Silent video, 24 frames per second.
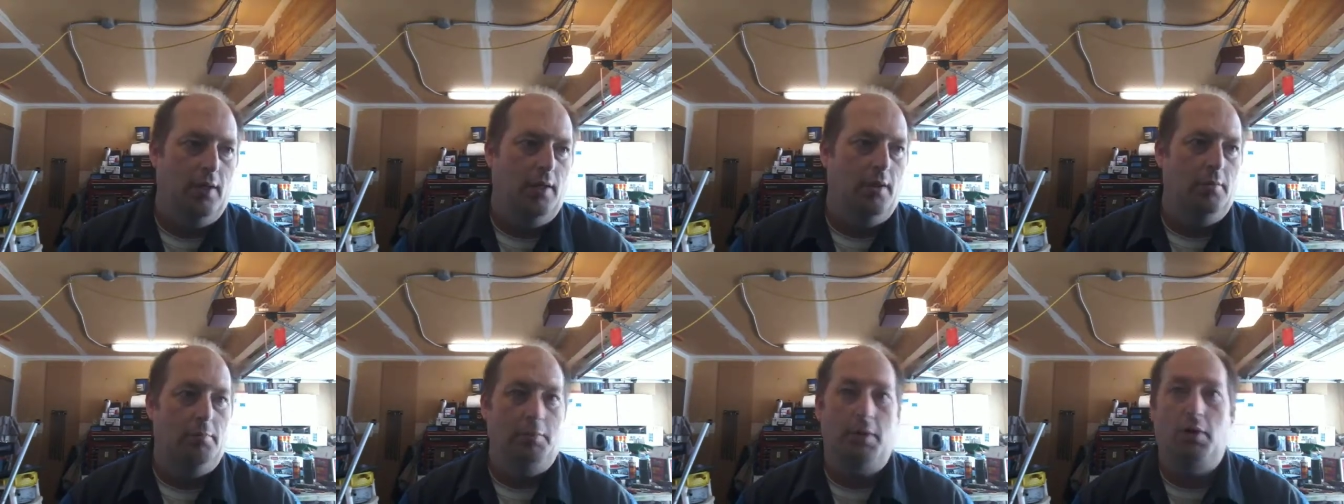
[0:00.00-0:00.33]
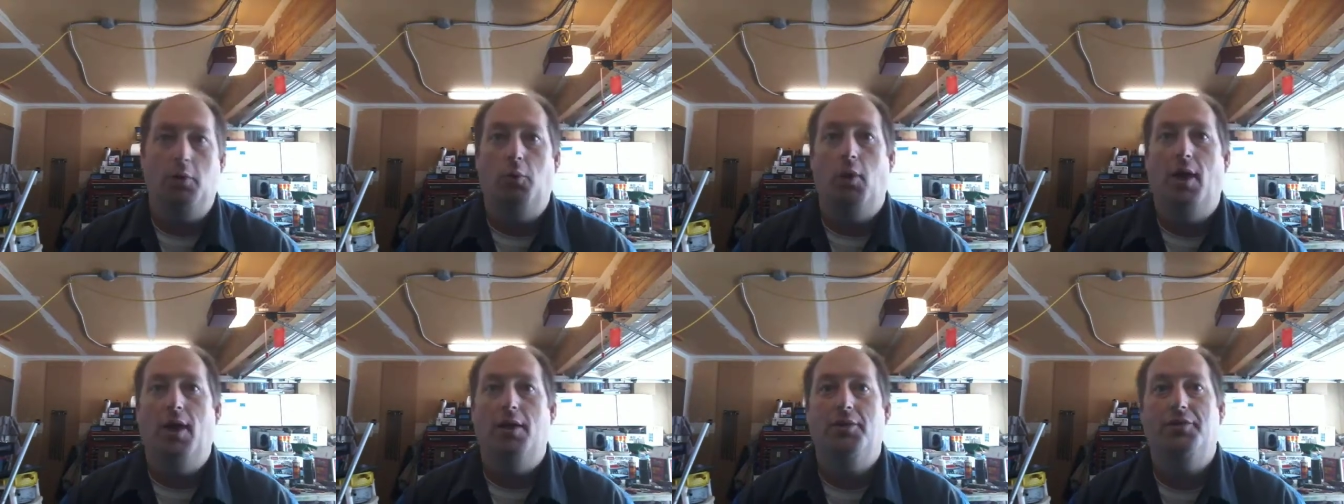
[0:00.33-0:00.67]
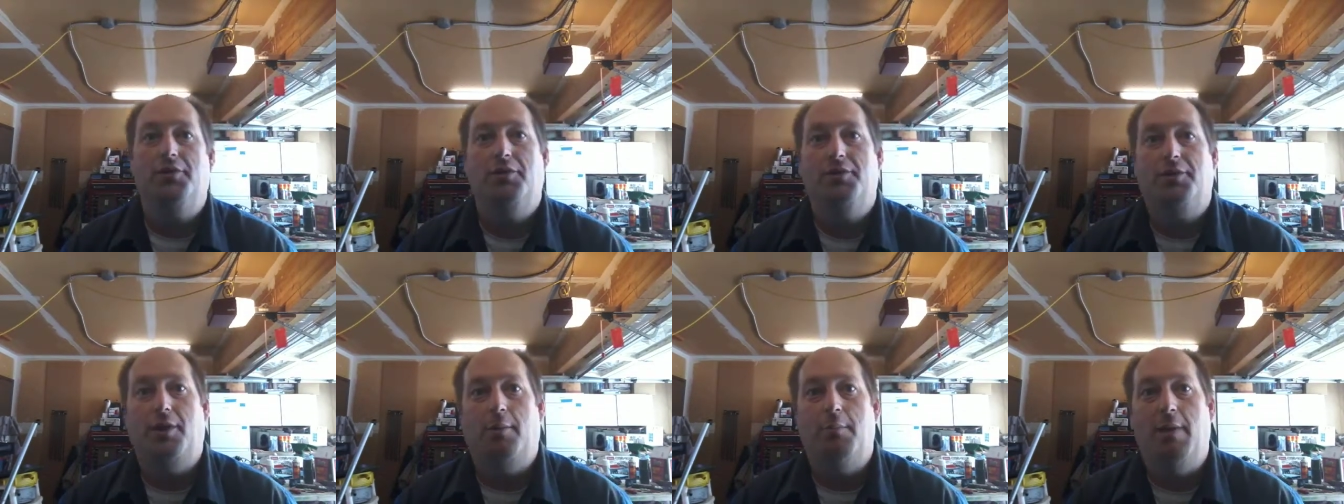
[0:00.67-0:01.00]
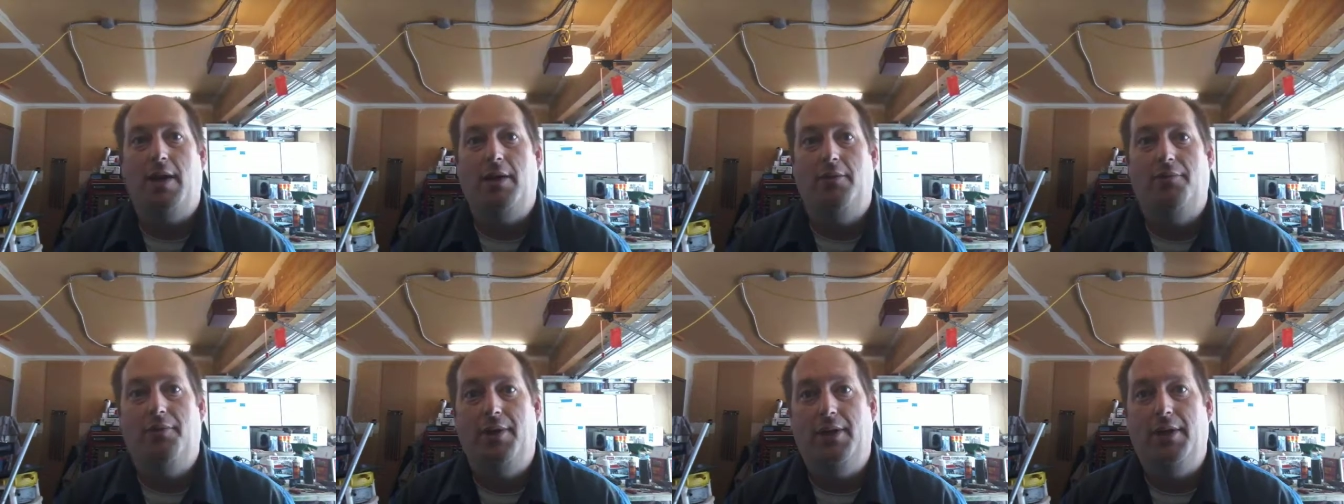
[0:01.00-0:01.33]
It's been a while since I
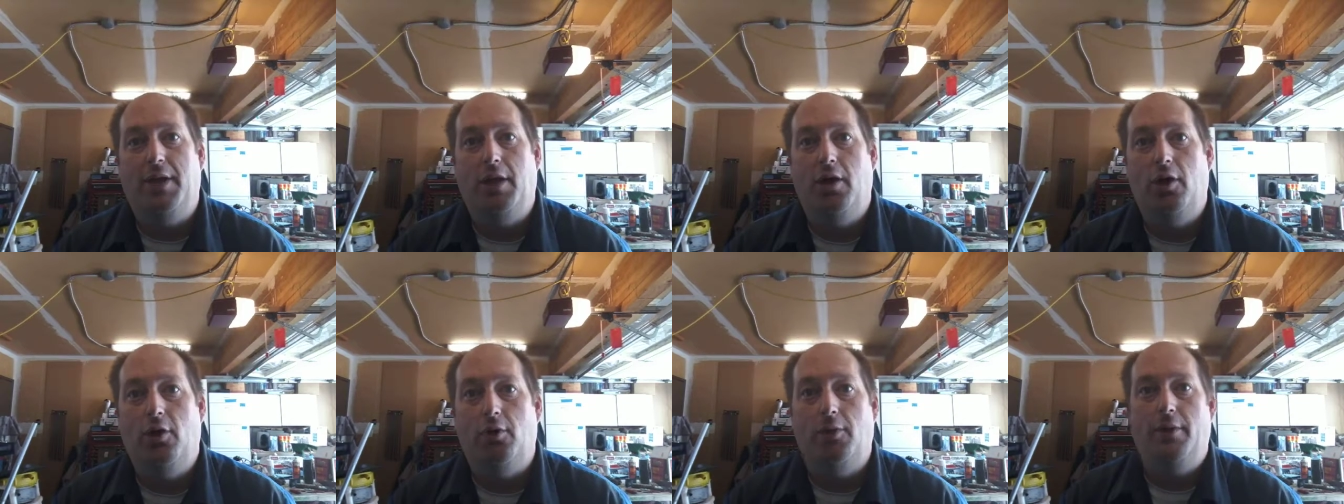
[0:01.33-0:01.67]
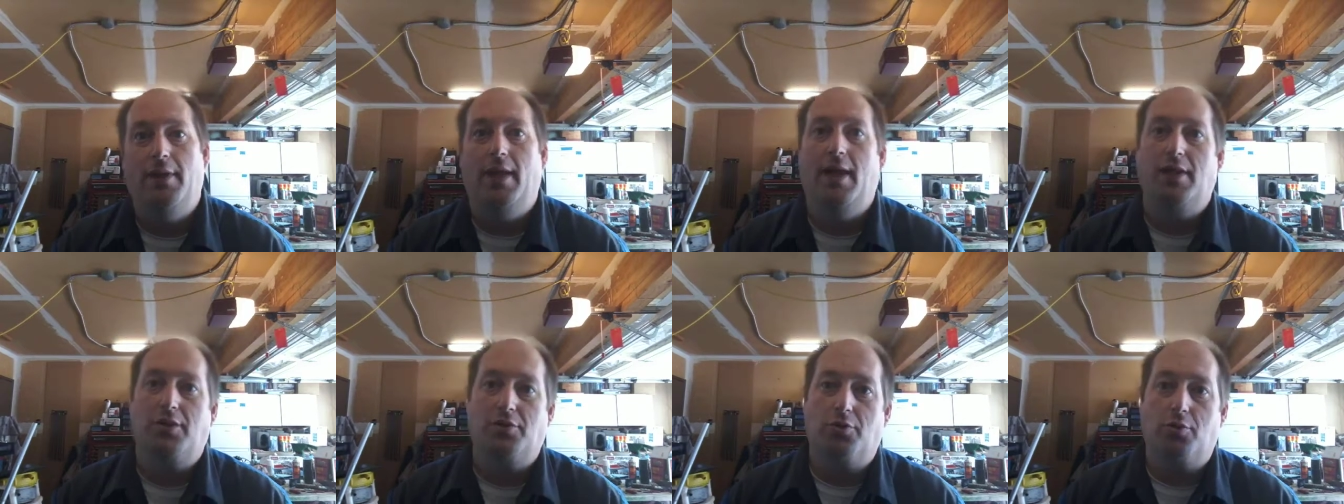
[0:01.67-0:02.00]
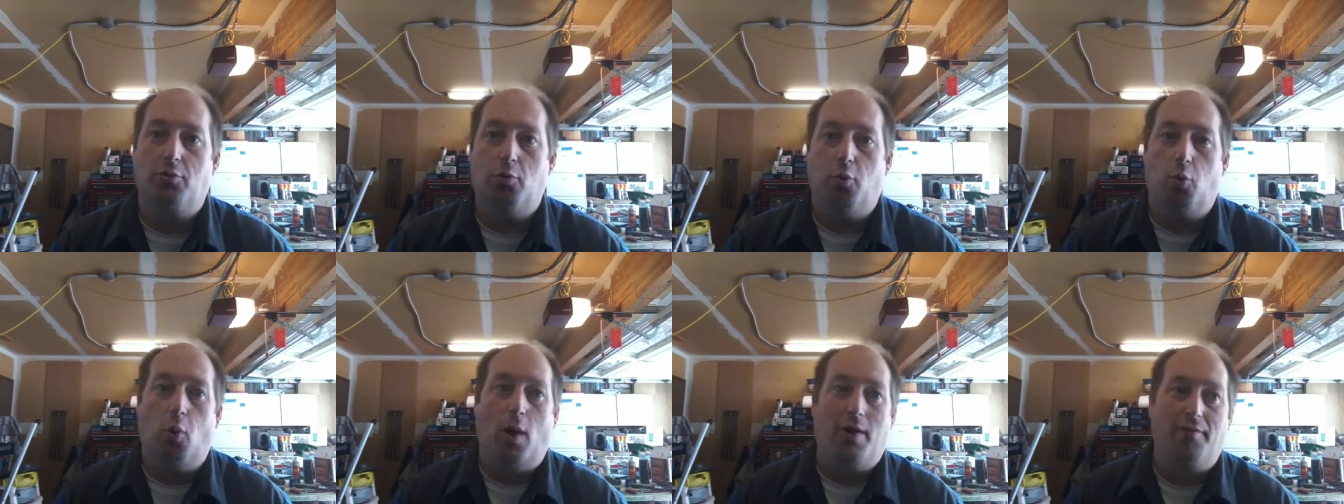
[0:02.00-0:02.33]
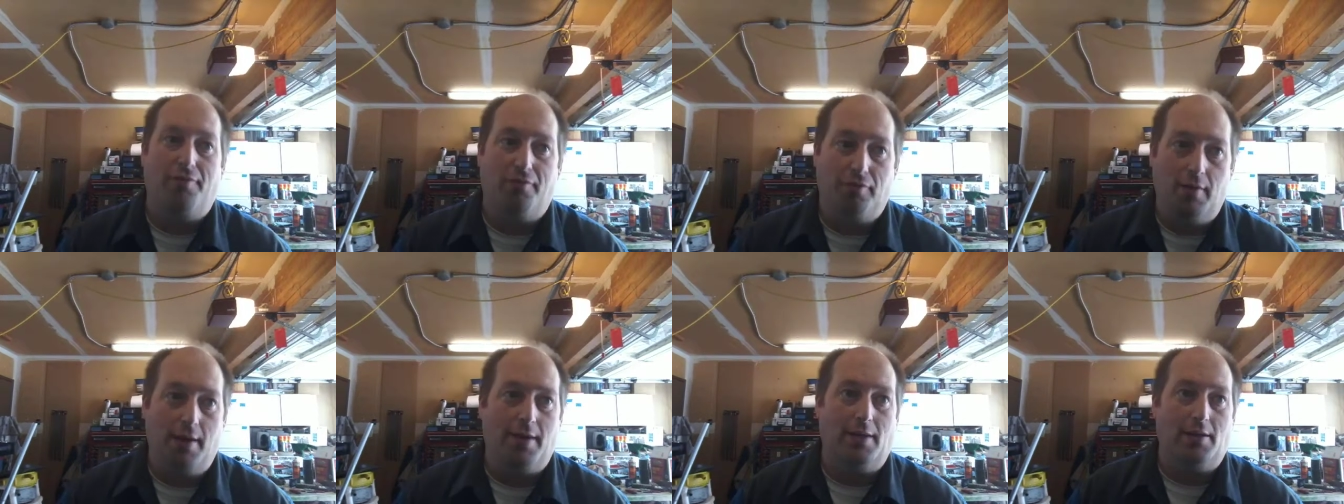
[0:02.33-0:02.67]
made a video, and that's quite
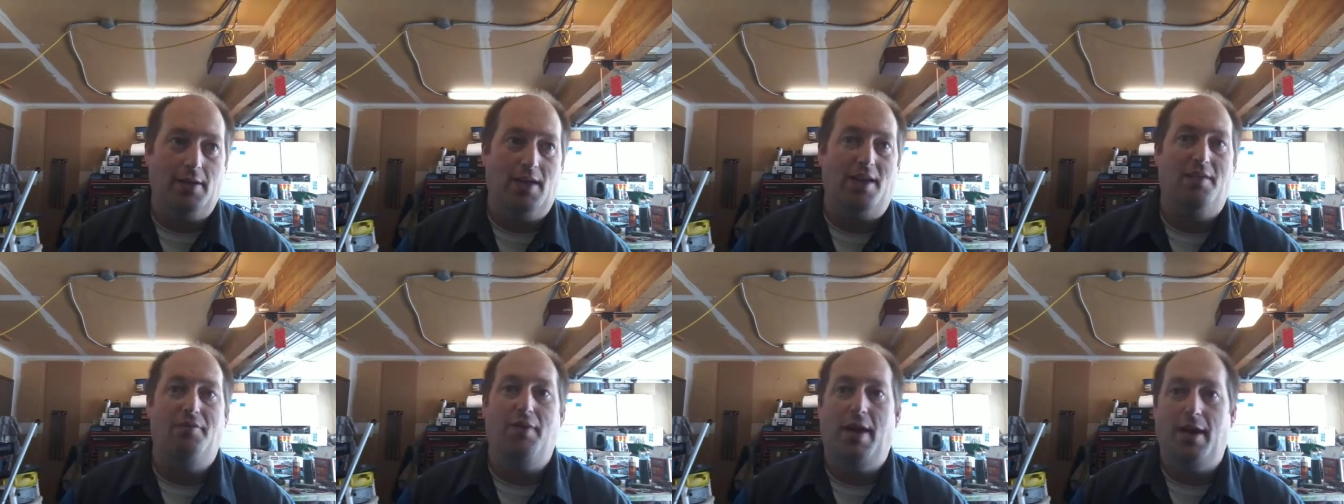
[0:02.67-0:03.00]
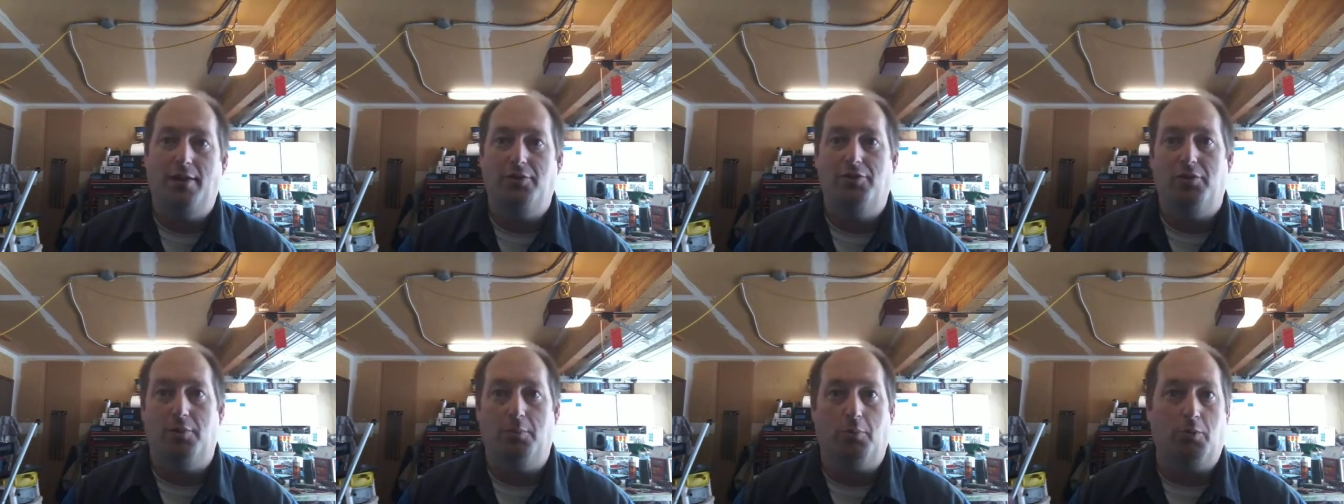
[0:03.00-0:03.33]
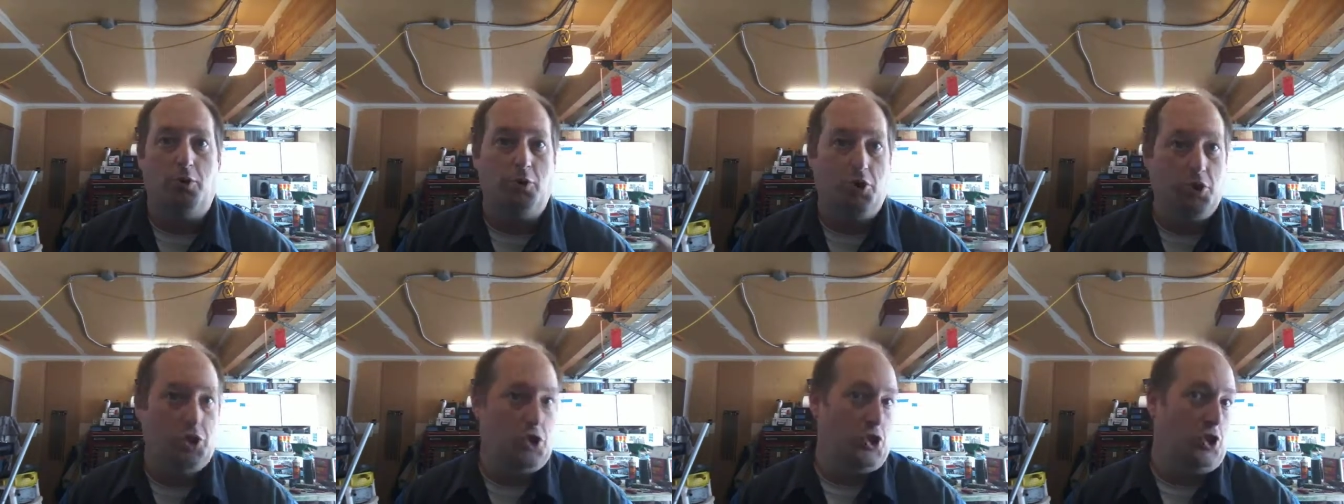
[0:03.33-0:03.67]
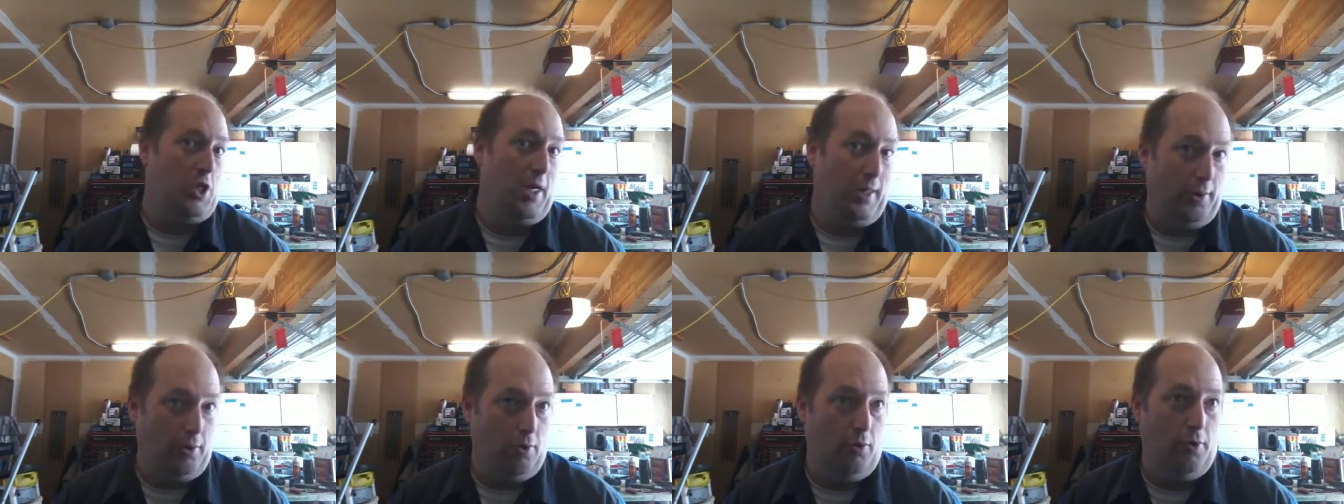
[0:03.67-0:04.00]
frankly, I've had some
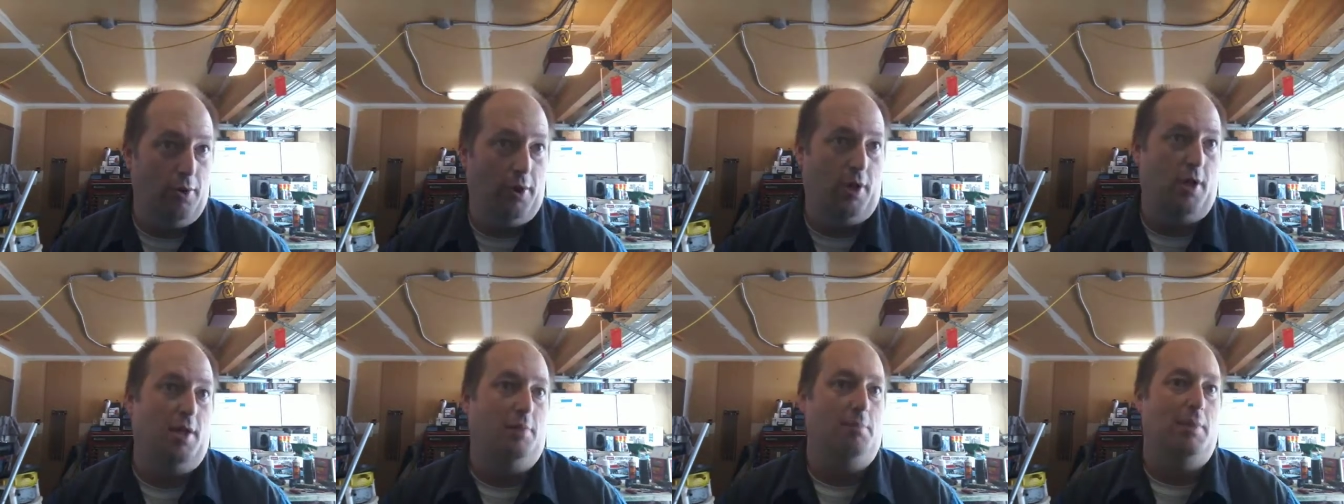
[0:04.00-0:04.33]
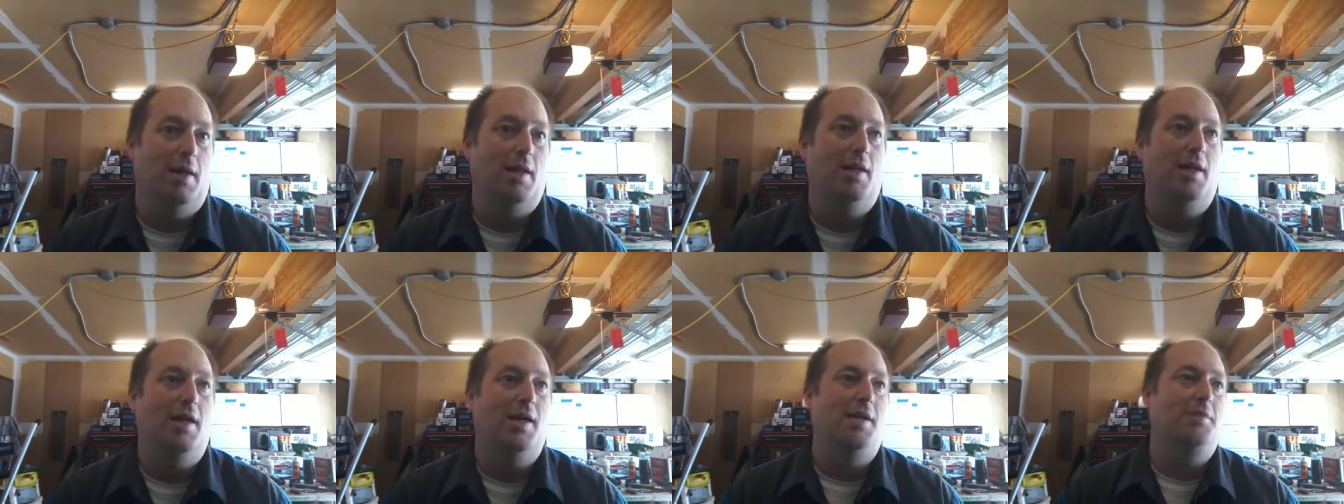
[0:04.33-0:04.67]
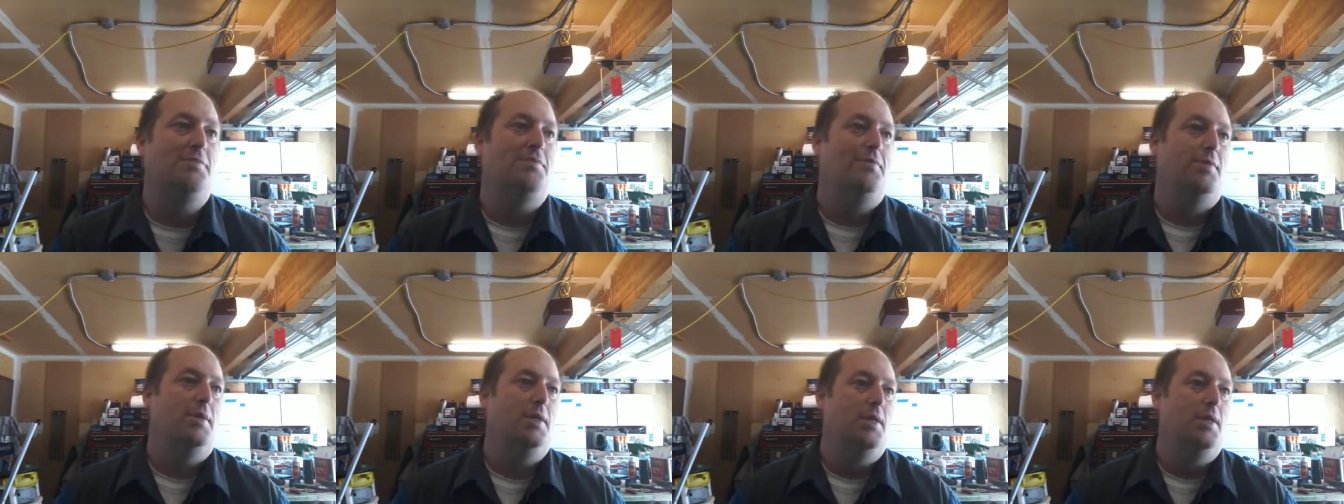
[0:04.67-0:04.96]
shit going on in my life.